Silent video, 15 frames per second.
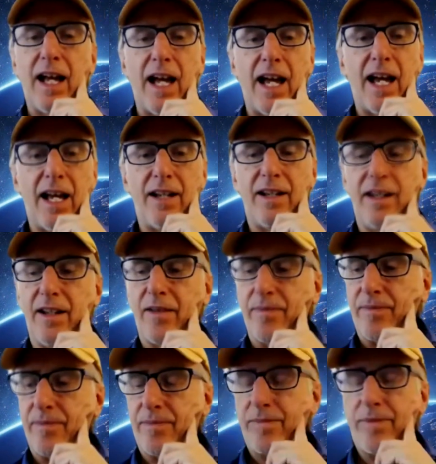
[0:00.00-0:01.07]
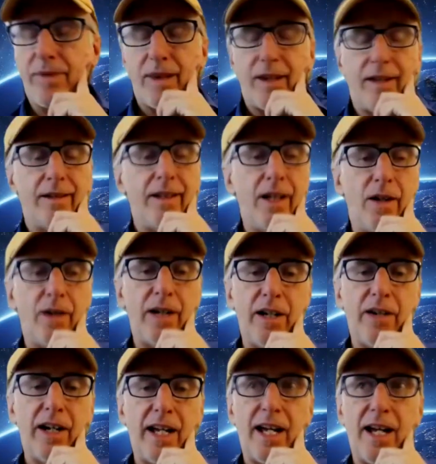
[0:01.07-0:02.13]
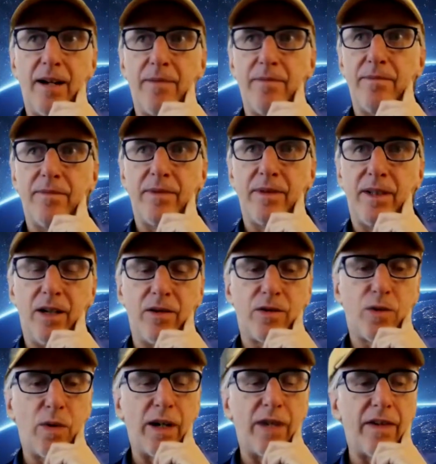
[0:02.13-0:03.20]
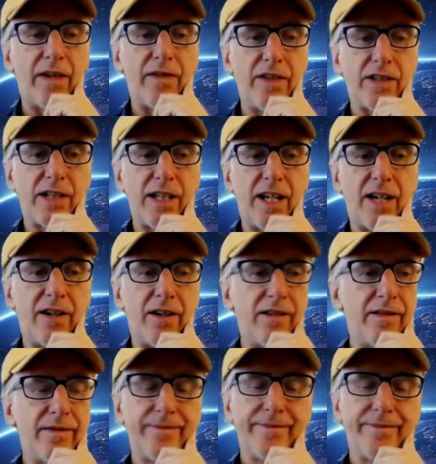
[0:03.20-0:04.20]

And, you know, here I am, you know, 25 years later.